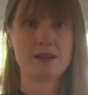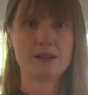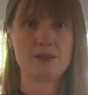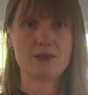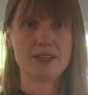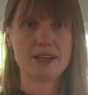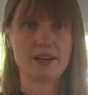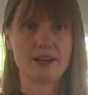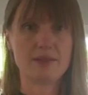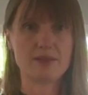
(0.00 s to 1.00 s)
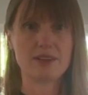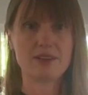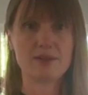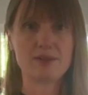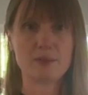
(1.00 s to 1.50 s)
You did
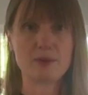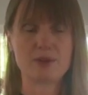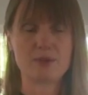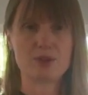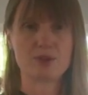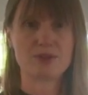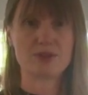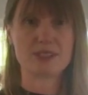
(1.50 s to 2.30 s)
everything from your observer